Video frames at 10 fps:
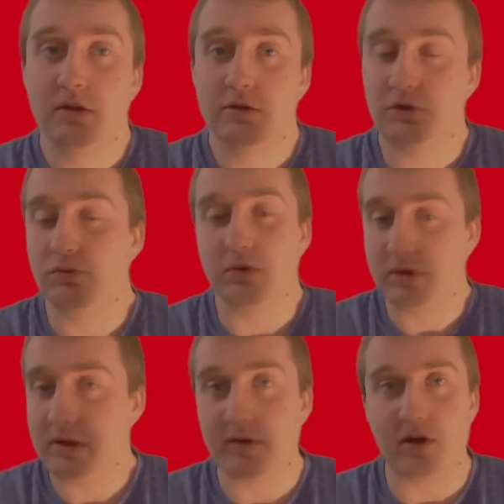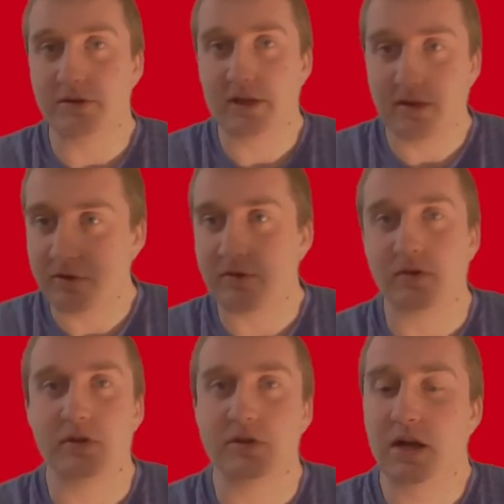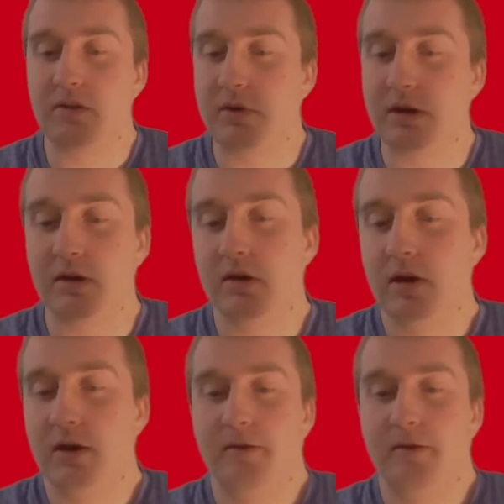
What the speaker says: to believe, and I'll say it for the first time here,